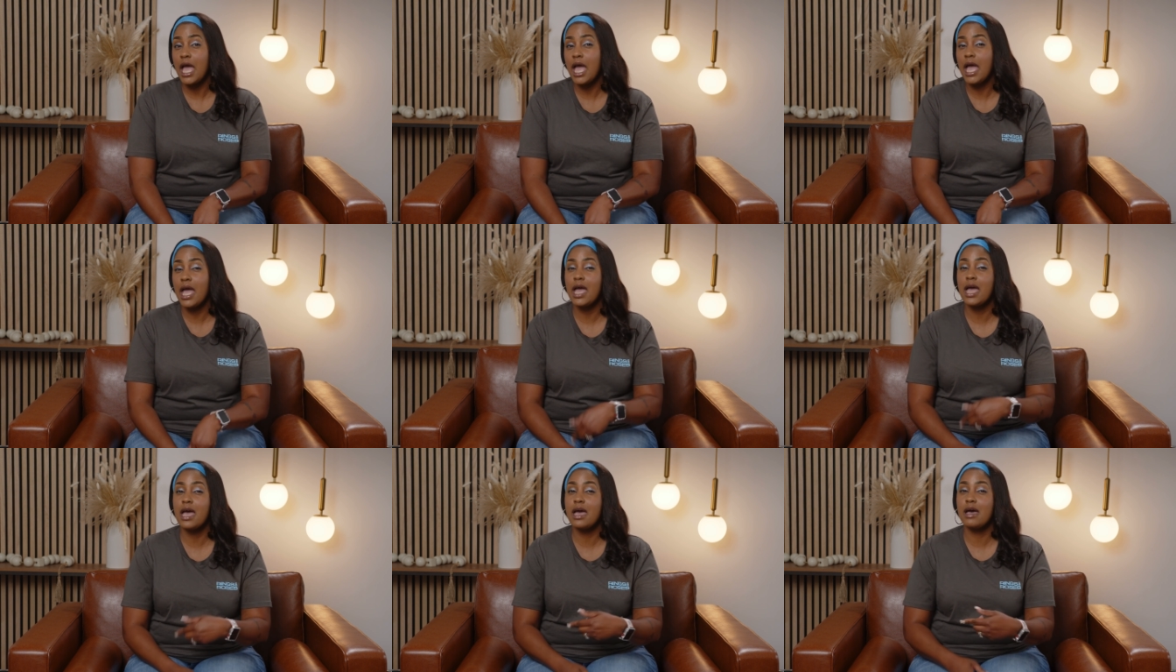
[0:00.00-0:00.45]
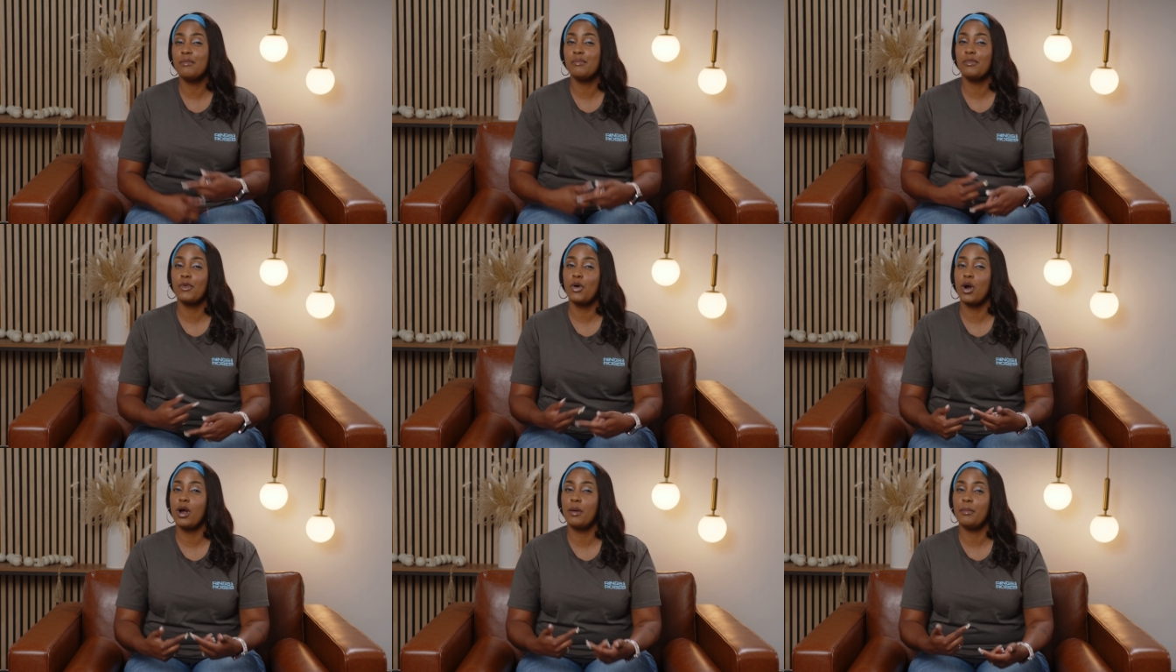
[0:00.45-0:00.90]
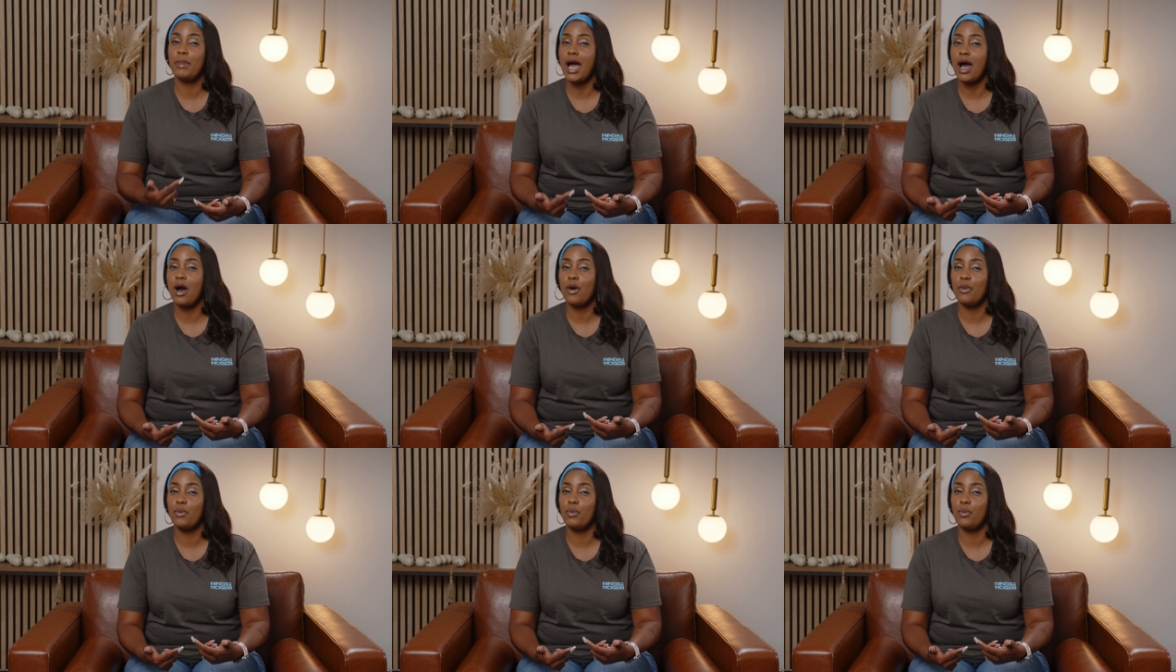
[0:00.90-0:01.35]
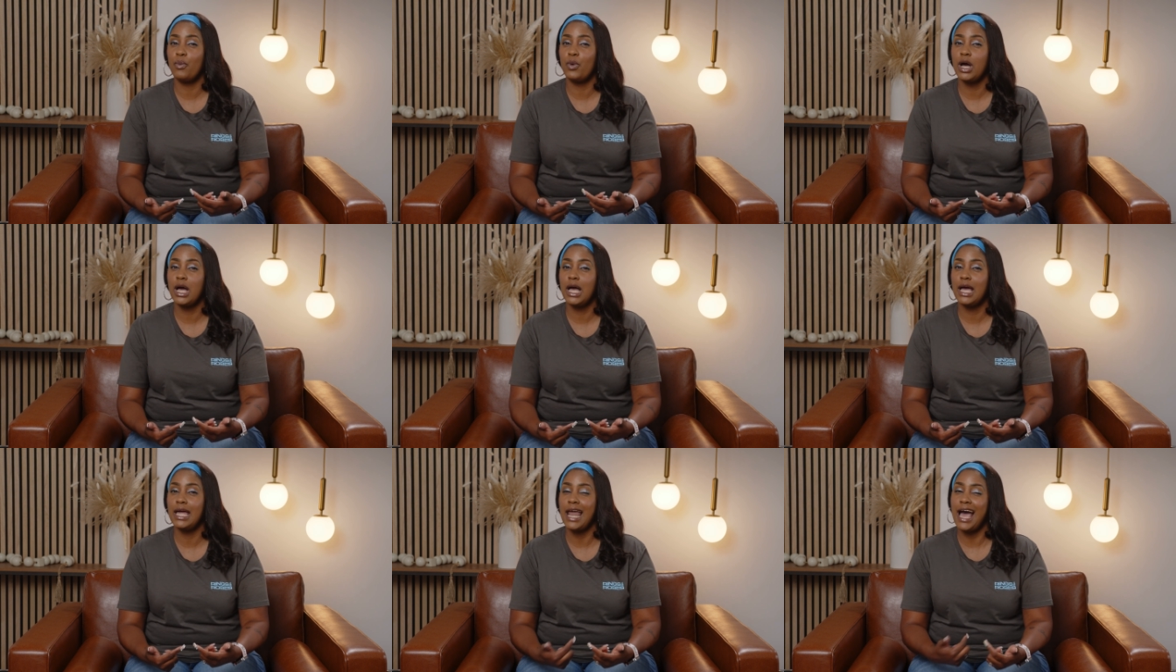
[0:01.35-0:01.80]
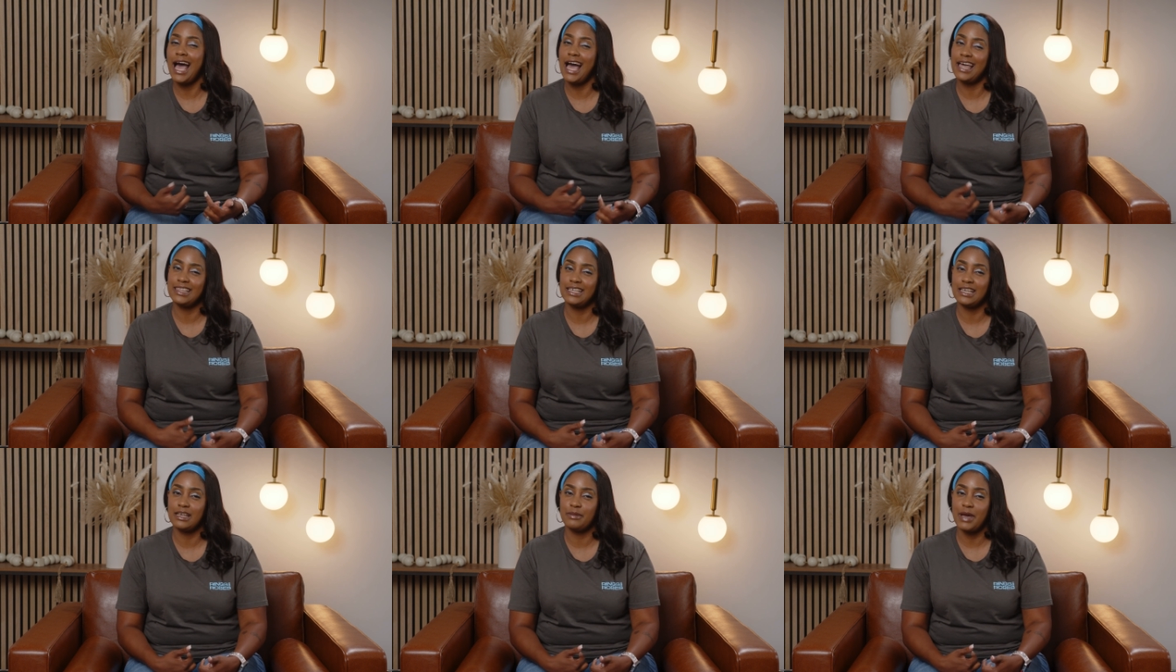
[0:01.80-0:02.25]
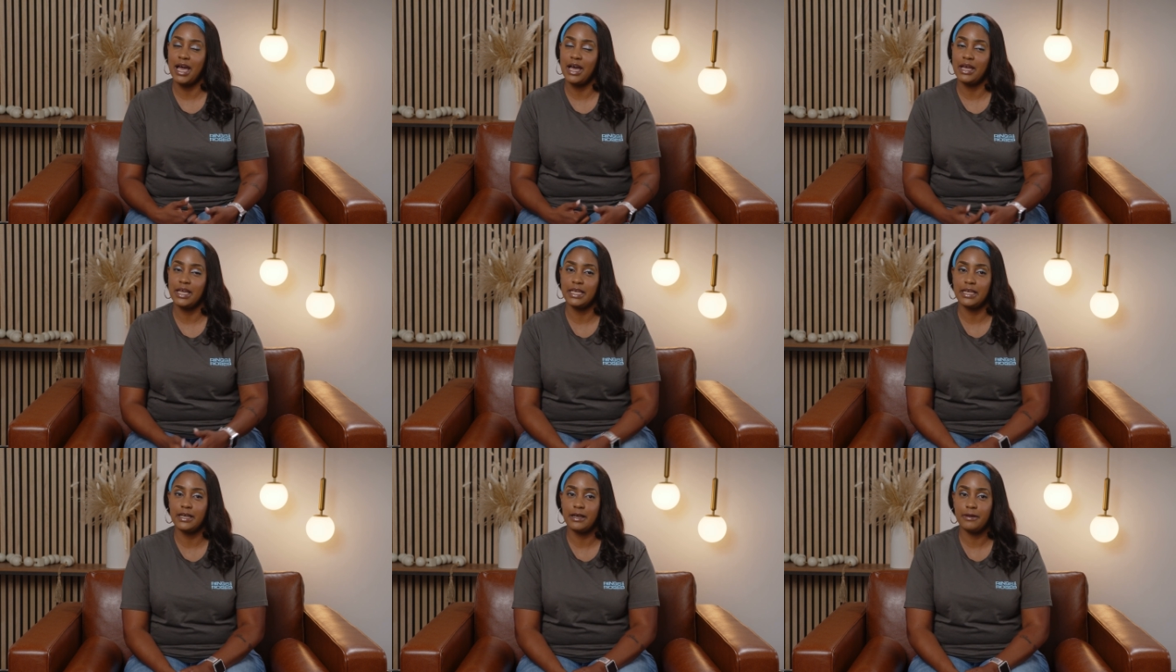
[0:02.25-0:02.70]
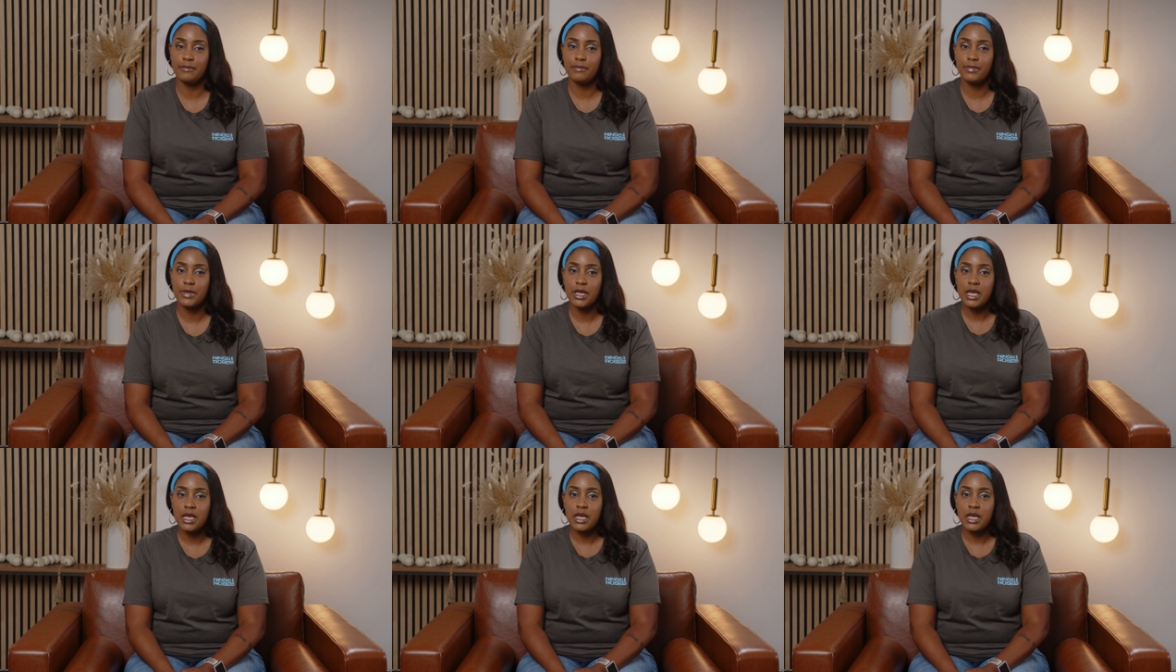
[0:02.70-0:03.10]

and more about what I think about him.